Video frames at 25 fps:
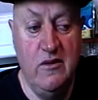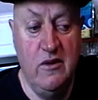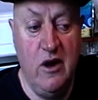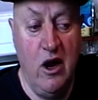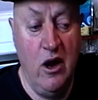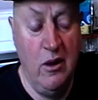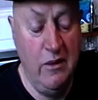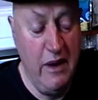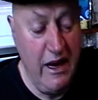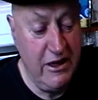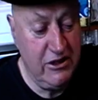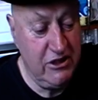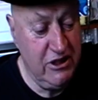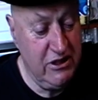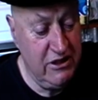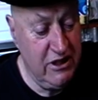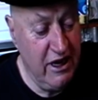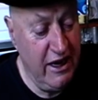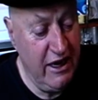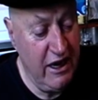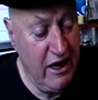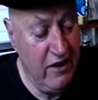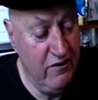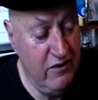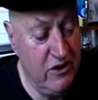I'm actually
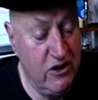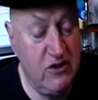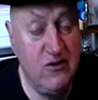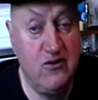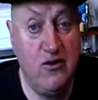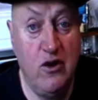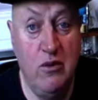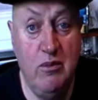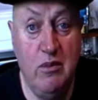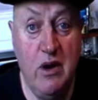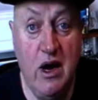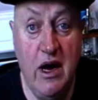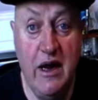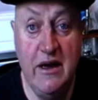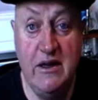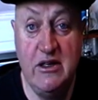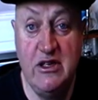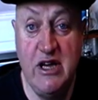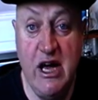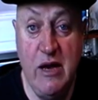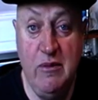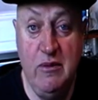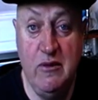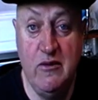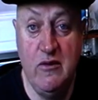taking this from my
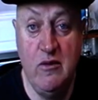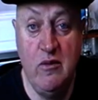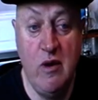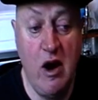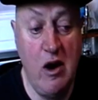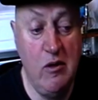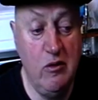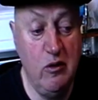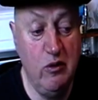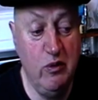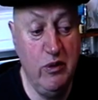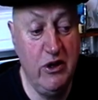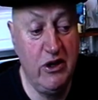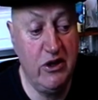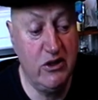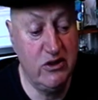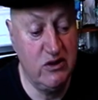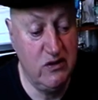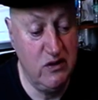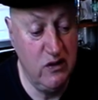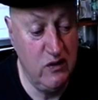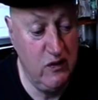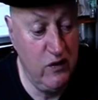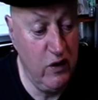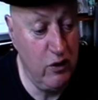tap at the moment
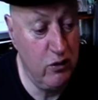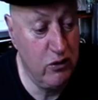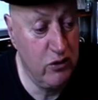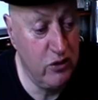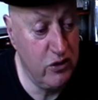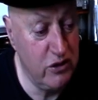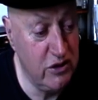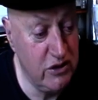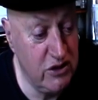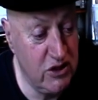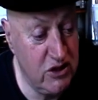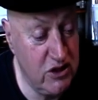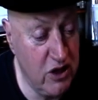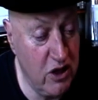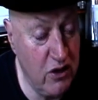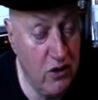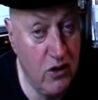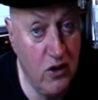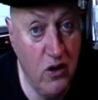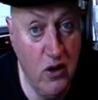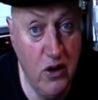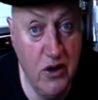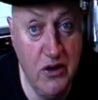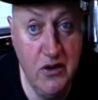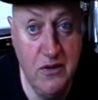because the filter is so
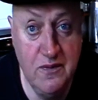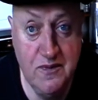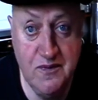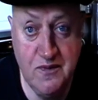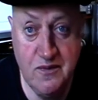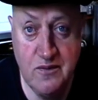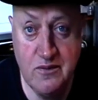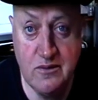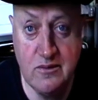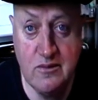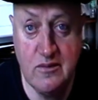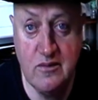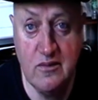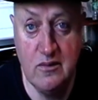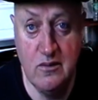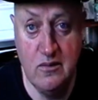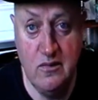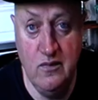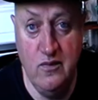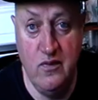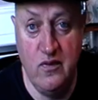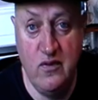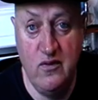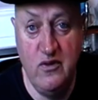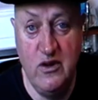good.
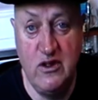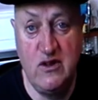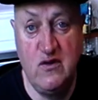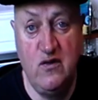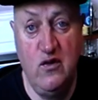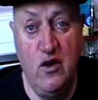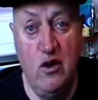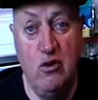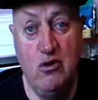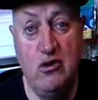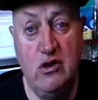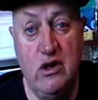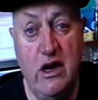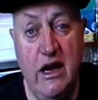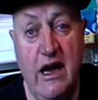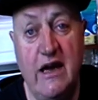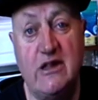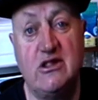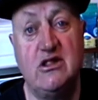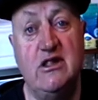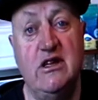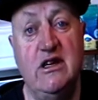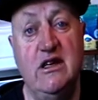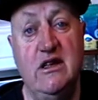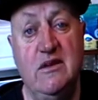This filter
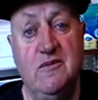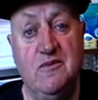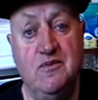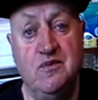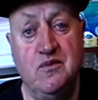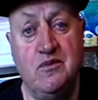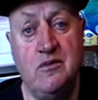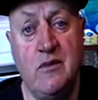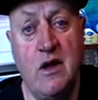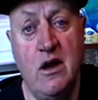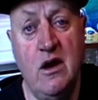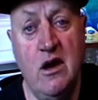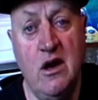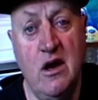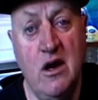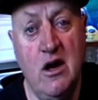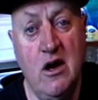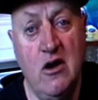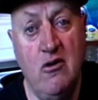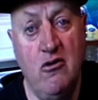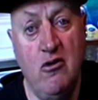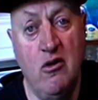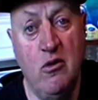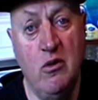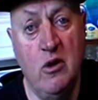actually
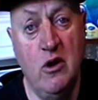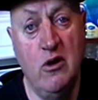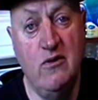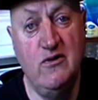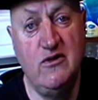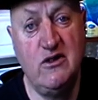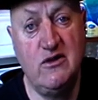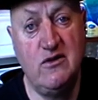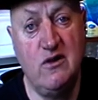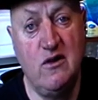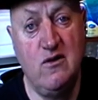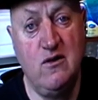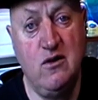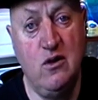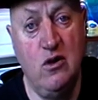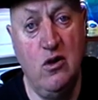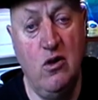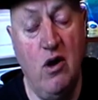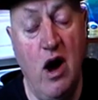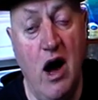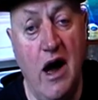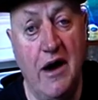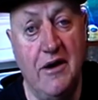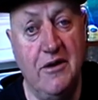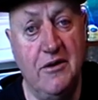removes the
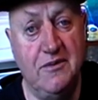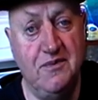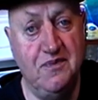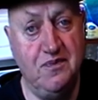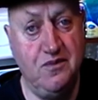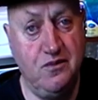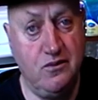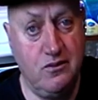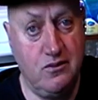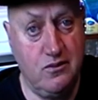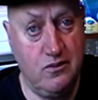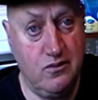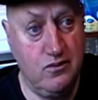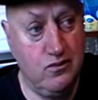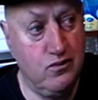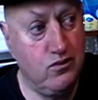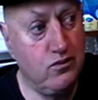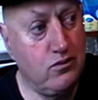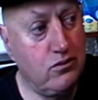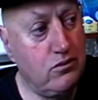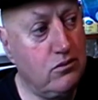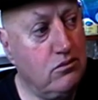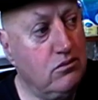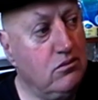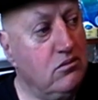fluoride.
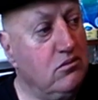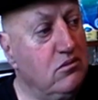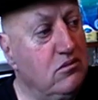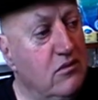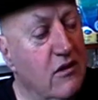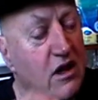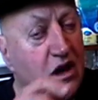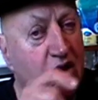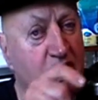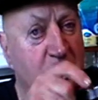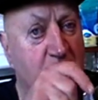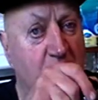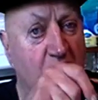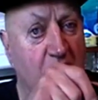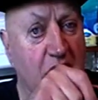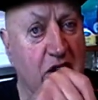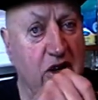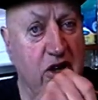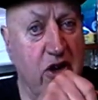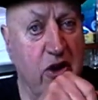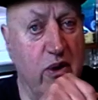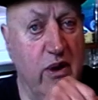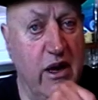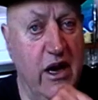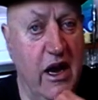I'll show it
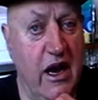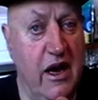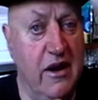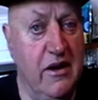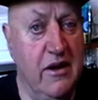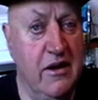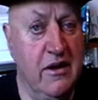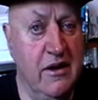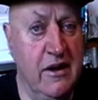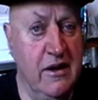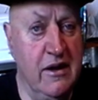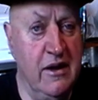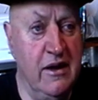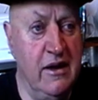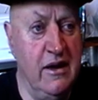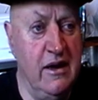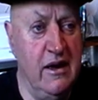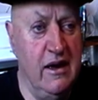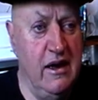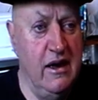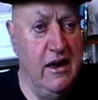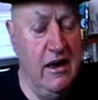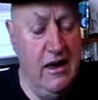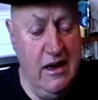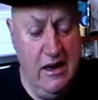to you again.
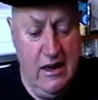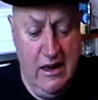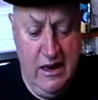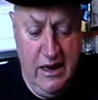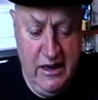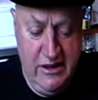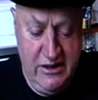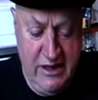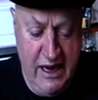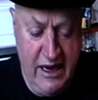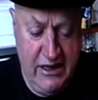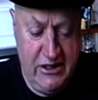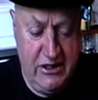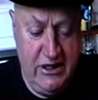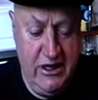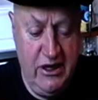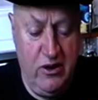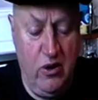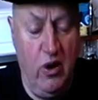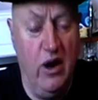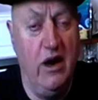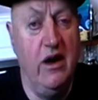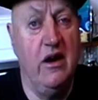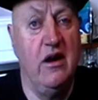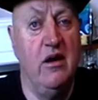It's actually
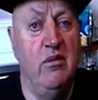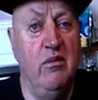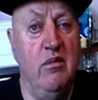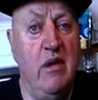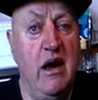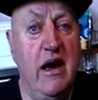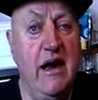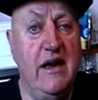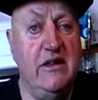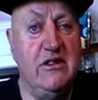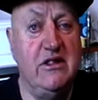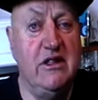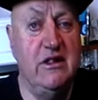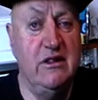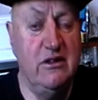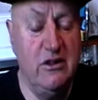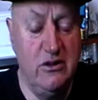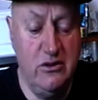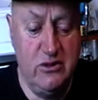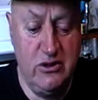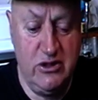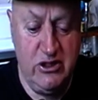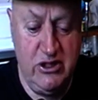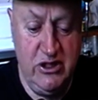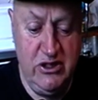quite an amazing
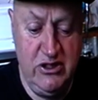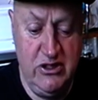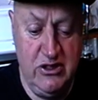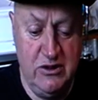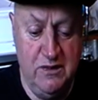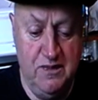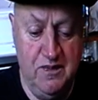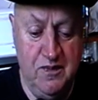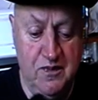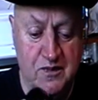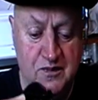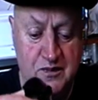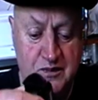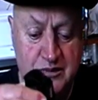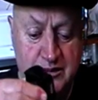little system.